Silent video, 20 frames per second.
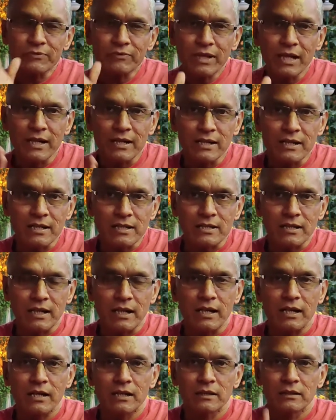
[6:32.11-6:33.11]
we
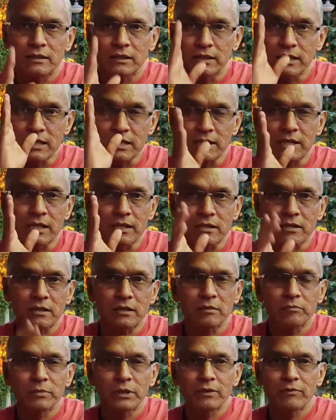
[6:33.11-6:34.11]
understand the
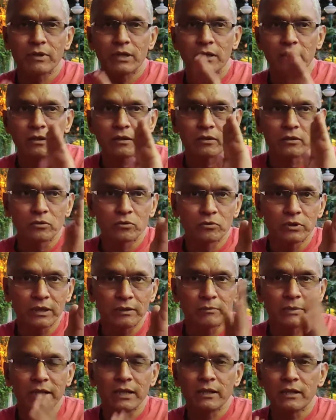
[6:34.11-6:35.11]
distinction between
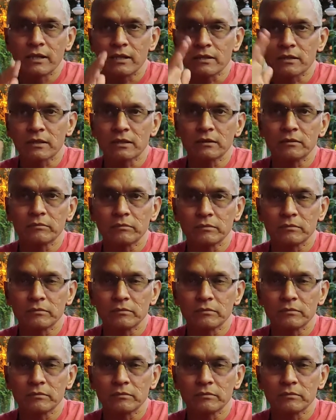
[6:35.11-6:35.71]
doing meditation,